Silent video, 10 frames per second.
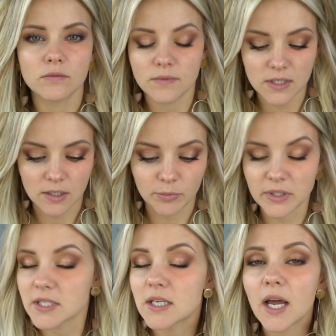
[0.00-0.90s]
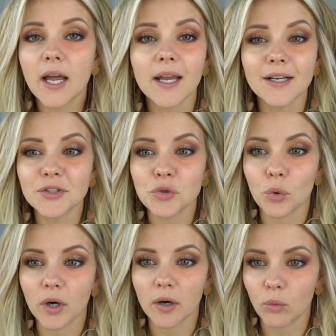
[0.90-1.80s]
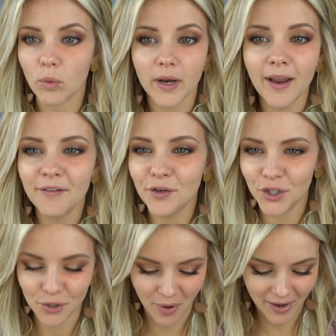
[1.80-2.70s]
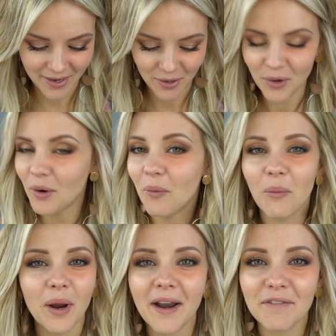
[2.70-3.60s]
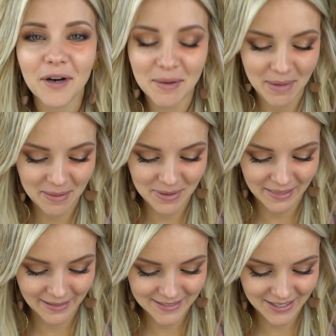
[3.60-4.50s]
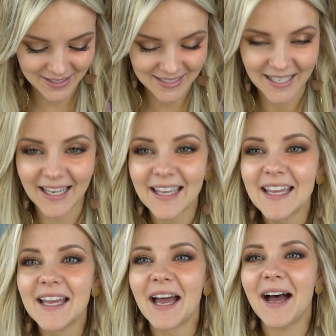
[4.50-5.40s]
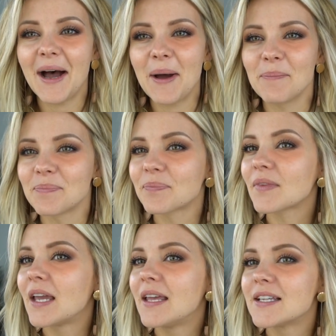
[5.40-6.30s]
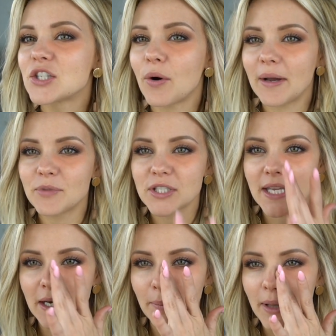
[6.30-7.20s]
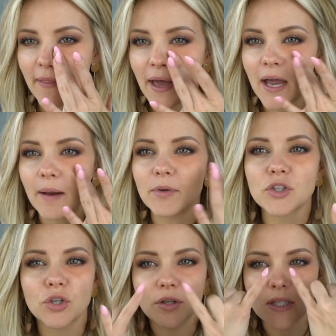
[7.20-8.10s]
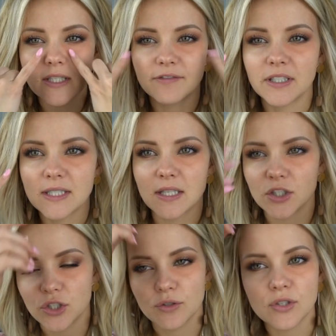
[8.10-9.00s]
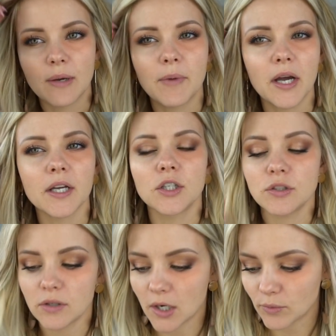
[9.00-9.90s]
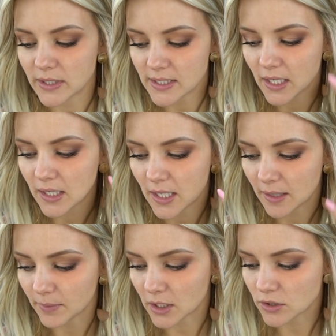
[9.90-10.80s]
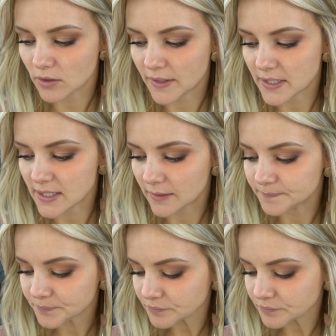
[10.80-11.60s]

sleepless nights or whatever you want, whatever it may be that's causing it. So I'm just gonna blend that, and I'm gonna show you the difference in the two. So I'm not gonna do it on one side and then I'm gonna do it on this side.